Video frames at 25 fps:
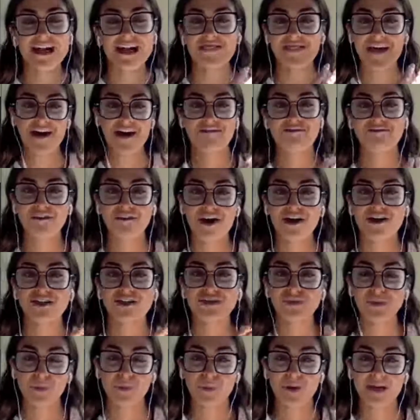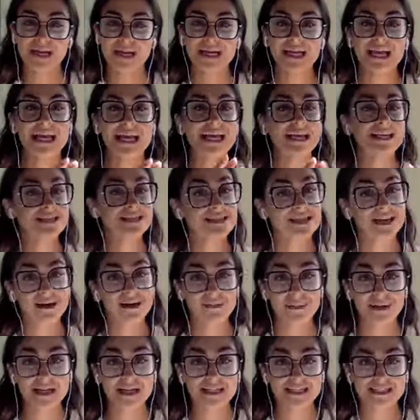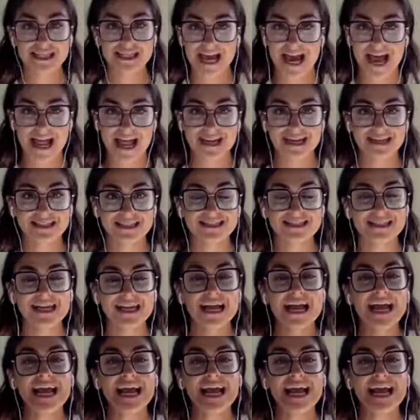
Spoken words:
That first week is going to be intense.